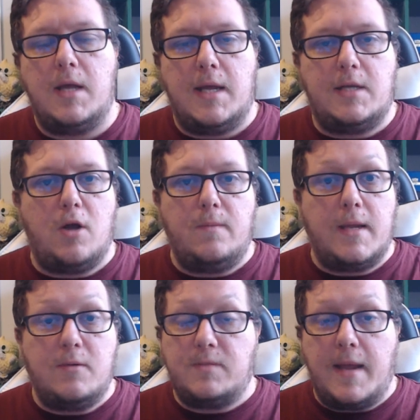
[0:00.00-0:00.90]
He told me
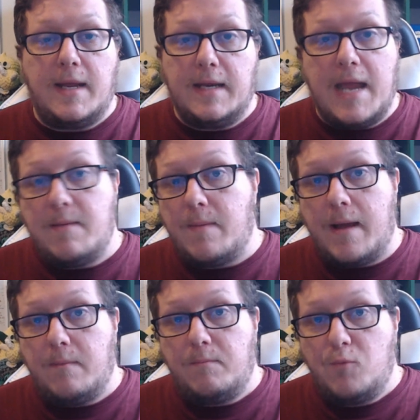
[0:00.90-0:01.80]
he was making a game
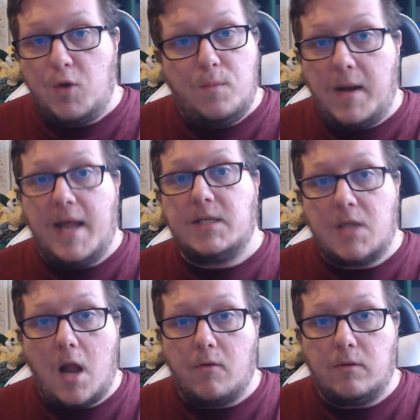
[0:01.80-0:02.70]
about you play a
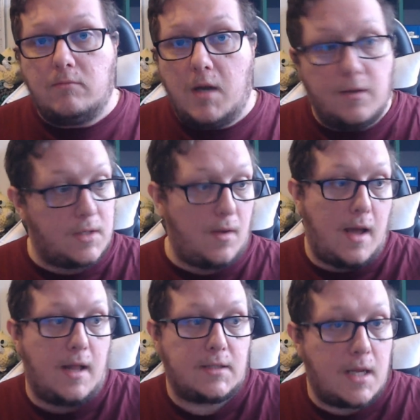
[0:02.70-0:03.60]
siren. And I was like, wow,
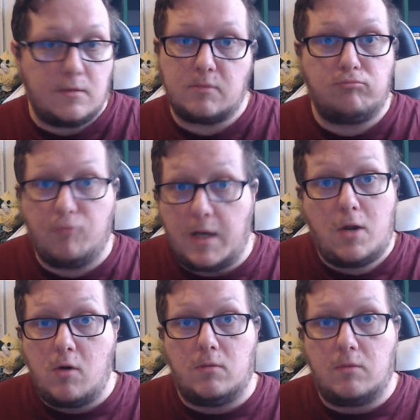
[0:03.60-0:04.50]
that sounds really
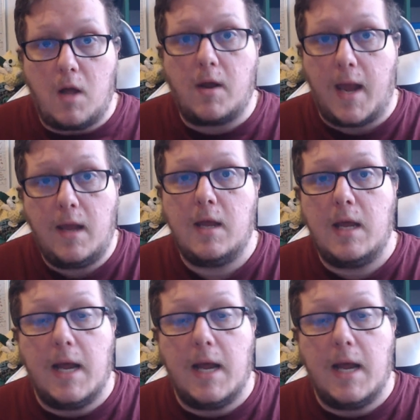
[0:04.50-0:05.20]
cool. Okay.